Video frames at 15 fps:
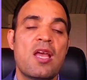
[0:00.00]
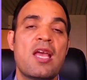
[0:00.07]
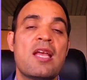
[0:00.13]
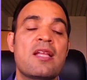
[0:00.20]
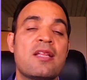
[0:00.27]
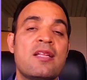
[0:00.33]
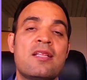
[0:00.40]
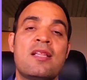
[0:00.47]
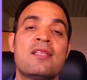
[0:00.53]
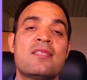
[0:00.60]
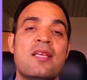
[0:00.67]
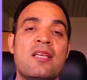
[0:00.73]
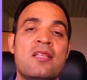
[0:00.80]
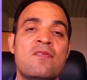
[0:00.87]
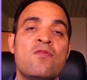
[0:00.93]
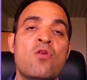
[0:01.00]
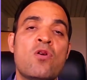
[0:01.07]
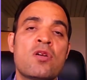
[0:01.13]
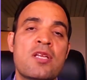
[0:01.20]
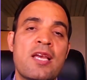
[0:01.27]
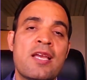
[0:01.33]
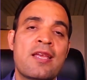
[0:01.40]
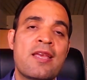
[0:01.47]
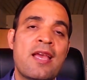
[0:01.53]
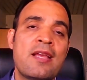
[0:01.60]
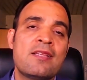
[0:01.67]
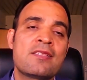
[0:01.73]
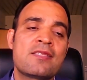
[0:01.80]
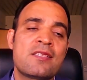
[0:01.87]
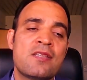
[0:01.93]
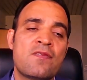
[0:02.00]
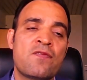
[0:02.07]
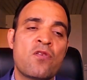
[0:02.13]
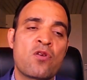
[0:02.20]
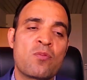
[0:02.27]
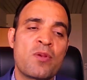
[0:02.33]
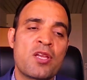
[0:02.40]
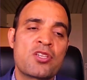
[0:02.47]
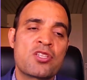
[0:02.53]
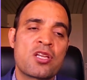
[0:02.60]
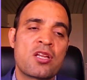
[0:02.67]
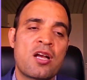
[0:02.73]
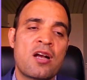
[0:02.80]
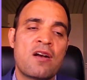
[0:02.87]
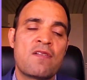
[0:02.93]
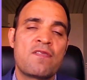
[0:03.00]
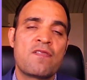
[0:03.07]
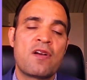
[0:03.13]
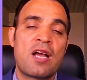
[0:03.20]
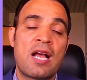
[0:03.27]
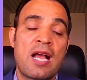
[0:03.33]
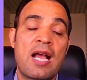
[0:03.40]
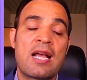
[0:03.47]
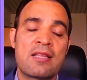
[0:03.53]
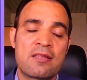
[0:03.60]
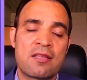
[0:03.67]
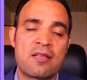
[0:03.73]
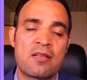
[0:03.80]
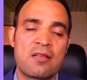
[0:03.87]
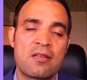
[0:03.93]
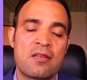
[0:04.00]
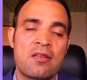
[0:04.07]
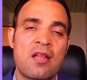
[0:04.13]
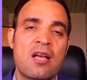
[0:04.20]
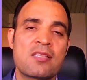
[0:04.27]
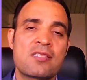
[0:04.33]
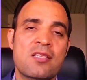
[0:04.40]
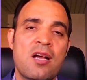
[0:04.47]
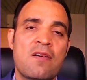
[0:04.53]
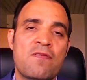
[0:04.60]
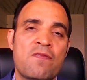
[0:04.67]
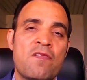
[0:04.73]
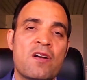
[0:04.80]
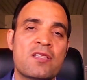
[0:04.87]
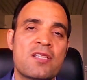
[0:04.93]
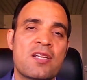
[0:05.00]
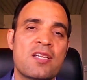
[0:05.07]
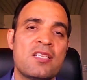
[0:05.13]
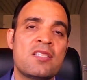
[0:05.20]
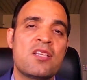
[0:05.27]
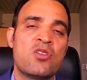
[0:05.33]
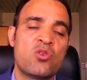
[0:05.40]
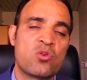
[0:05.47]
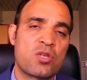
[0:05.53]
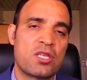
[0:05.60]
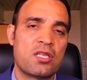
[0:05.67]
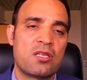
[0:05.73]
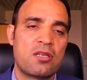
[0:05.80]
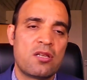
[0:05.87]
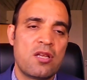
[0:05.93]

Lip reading: It works against the formation of and the loss of water in the urine.